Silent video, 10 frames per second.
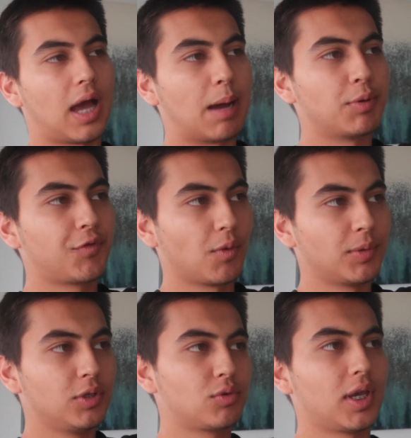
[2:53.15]
I'm gonna film
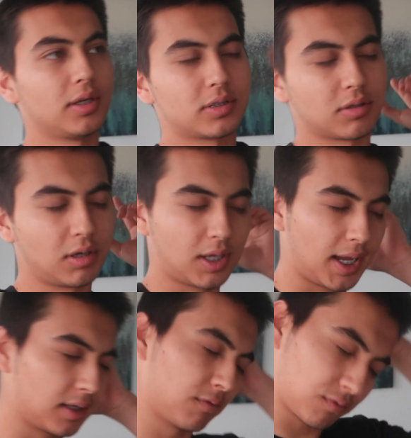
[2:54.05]
a new case study.
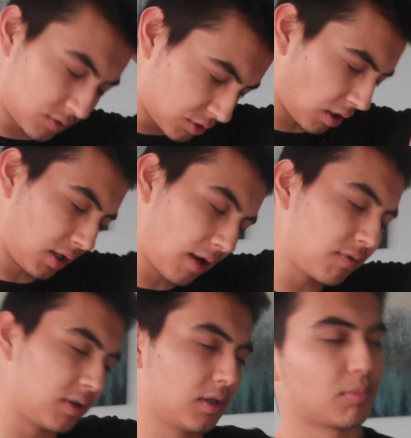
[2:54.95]
I can study
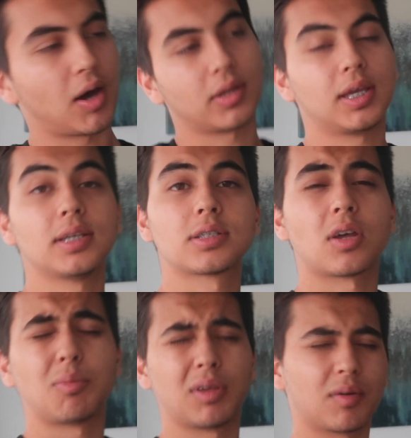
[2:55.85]
everything about a case
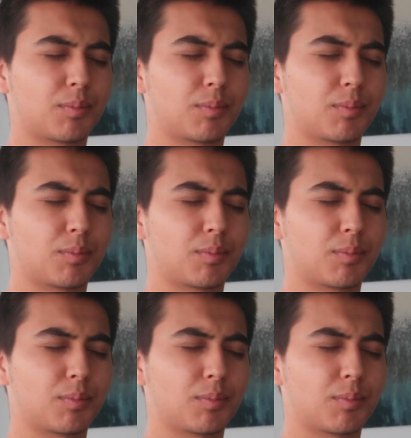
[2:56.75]
study,